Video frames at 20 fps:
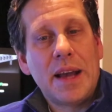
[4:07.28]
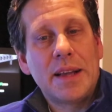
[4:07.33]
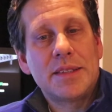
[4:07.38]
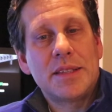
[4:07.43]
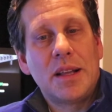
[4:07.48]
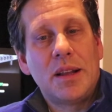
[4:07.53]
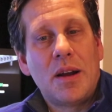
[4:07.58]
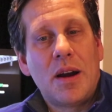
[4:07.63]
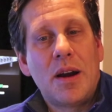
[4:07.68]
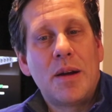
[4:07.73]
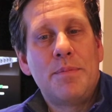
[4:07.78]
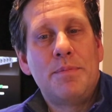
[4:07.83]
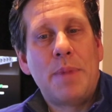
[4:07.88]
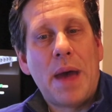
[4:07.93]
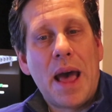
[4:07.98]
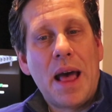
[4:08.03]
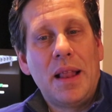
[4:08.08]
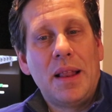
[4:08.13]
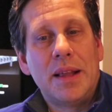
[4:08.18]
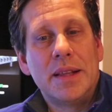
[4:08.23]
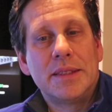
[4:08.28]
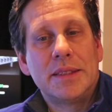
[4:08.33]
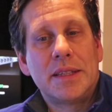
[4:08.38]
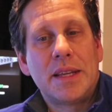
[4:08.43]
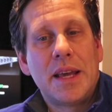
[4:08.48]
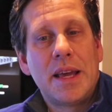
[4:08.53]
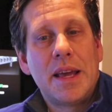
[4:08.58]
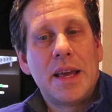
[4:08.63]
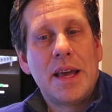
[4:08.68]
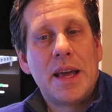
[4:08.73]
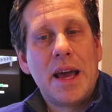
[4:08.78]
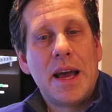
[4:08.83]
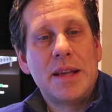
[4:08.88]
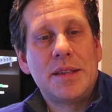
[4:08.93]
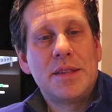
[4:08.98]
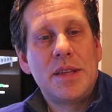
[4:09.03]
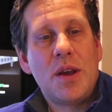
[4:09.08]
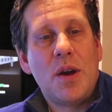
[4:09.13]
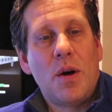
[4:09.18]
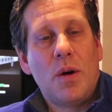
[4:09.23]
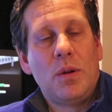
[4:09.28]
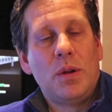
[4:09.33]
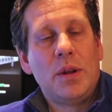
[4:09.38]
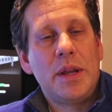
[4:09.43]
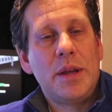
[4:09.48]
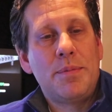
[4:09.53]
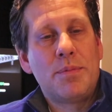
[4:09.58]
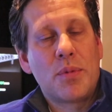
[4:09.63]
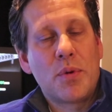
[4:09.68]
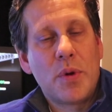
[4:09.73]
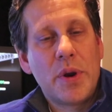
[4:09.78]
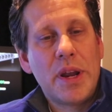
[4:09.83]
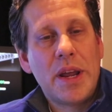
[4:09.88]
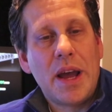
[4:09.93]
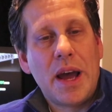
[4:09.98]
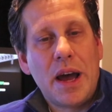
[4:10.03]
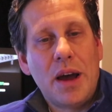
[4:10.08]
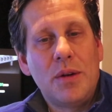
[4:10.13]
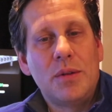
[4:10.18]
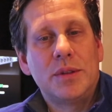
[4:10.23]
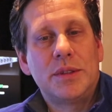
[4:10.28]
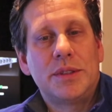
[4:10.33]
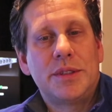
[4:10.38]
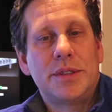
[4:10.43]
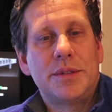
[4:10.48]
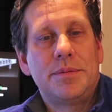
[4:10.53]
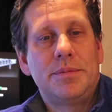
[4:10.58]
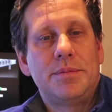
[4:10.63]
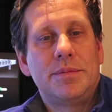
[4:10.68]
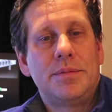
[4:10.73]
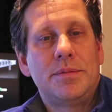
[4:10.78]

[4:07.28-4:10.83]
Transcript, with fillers: XLR balanced as the only pre-outs.